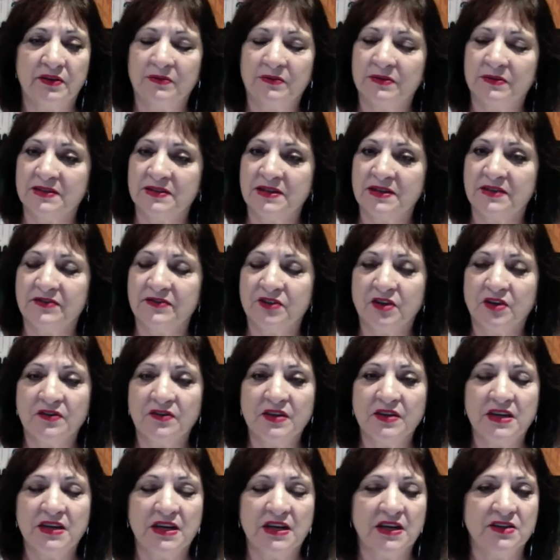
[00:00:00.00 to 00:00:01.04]
was left over
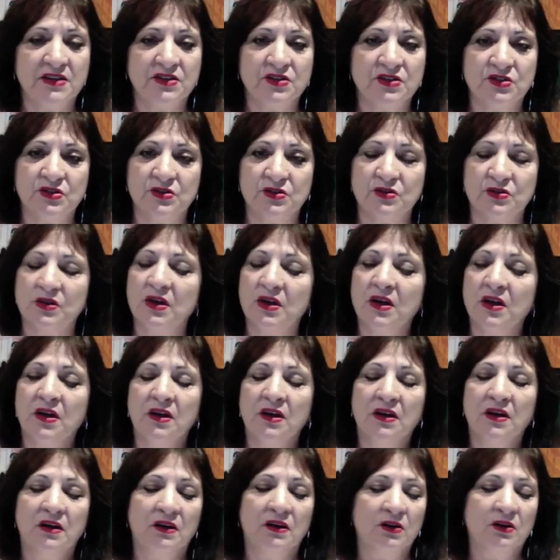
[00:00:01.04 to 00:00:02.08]
here to do
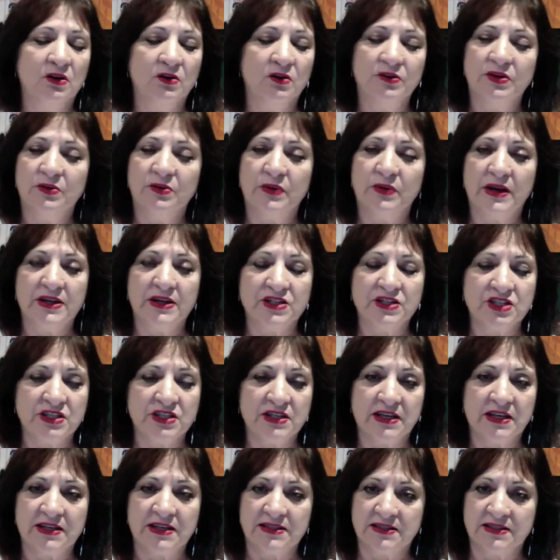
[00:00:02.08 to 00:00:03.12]
all the
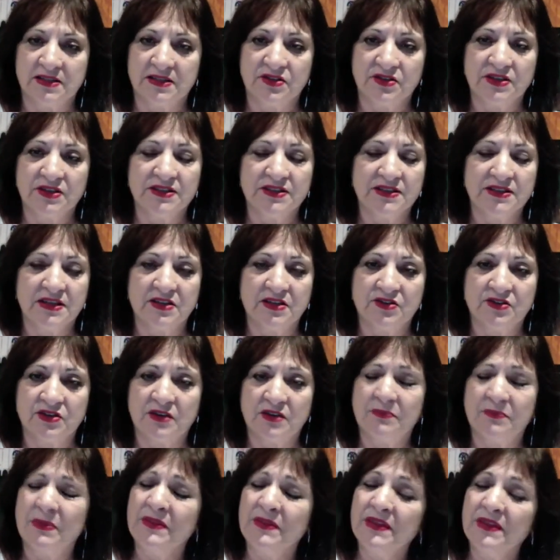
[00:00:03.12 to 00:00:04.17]
arranging, etc., etc.
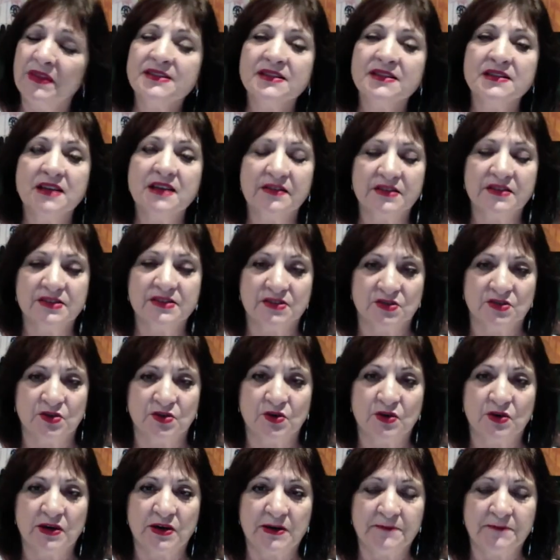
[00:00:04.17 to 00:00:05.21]
But that's another
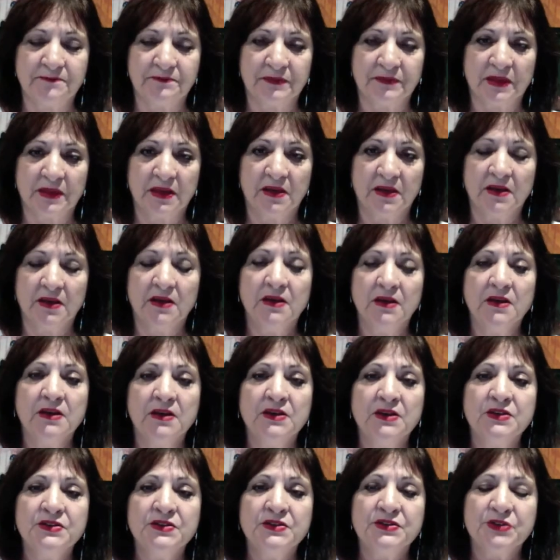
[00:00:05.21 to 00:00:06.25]
story.
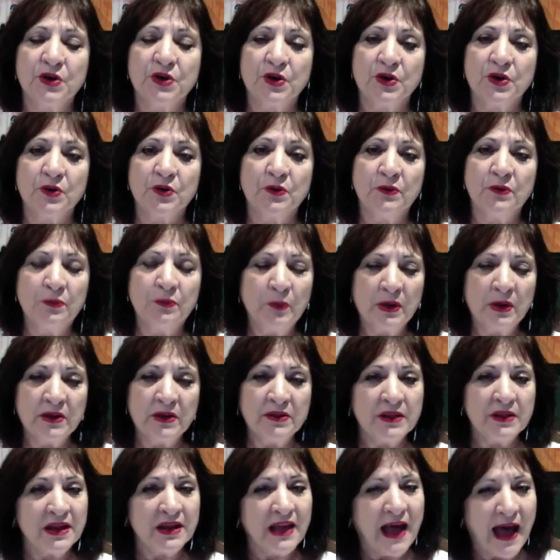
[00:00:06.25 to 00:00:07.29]
So one of
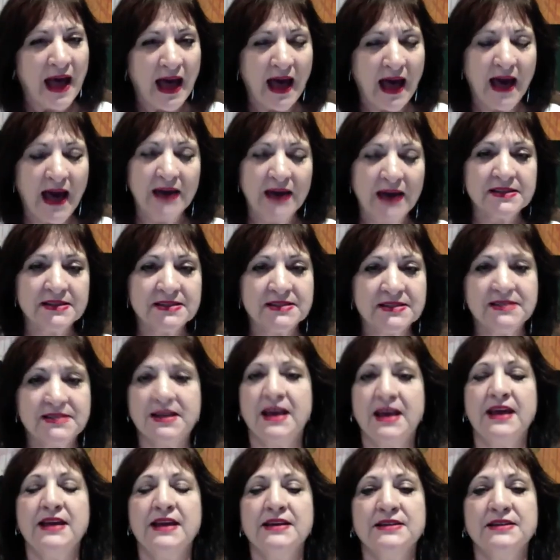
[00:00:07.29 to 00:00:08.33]
the hardest
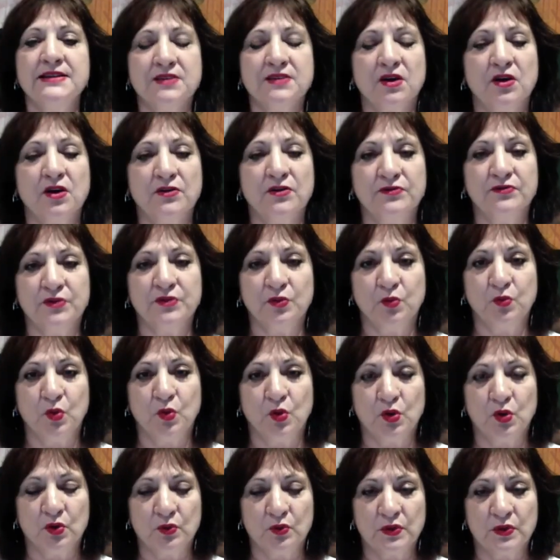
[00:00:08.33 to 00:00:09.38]
days of the
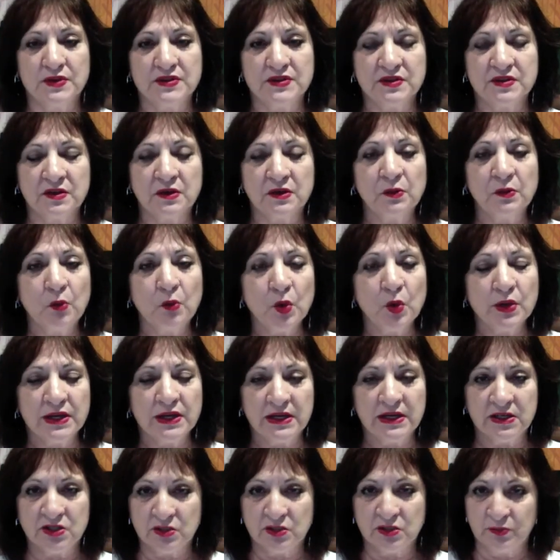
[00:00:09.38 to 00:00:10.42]
walk was walking
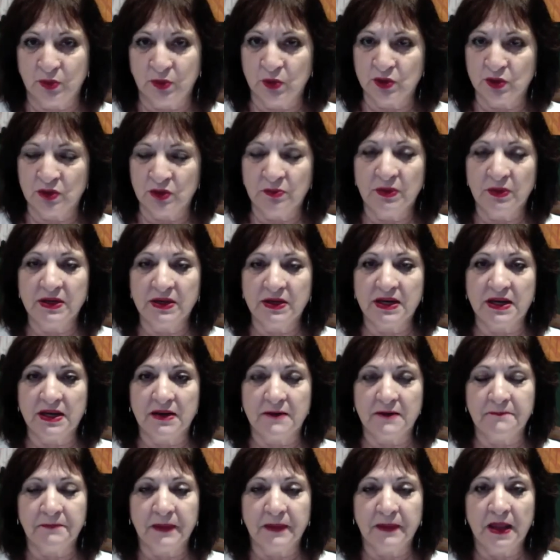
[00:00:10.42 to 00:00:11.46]
into Puerto
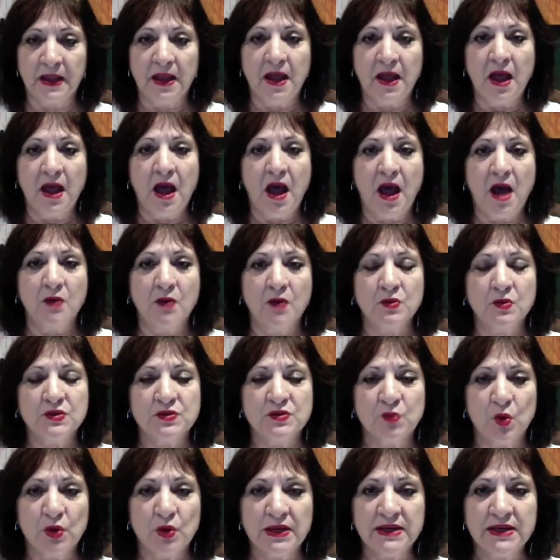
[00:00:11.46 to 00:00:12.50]
Marín. I was
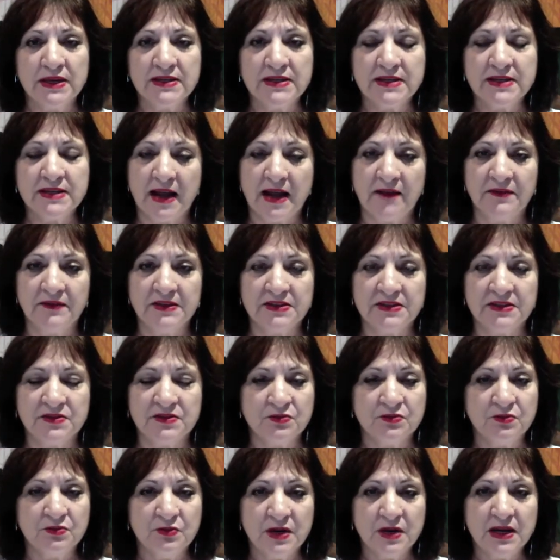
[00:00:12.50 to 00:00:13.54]
walking down this
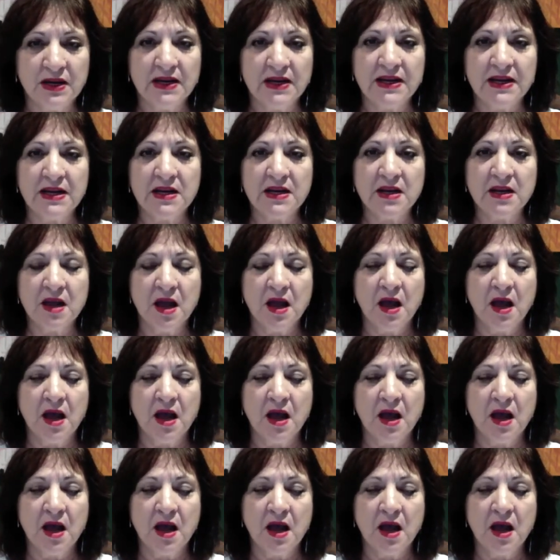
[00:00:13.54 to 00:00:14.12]
really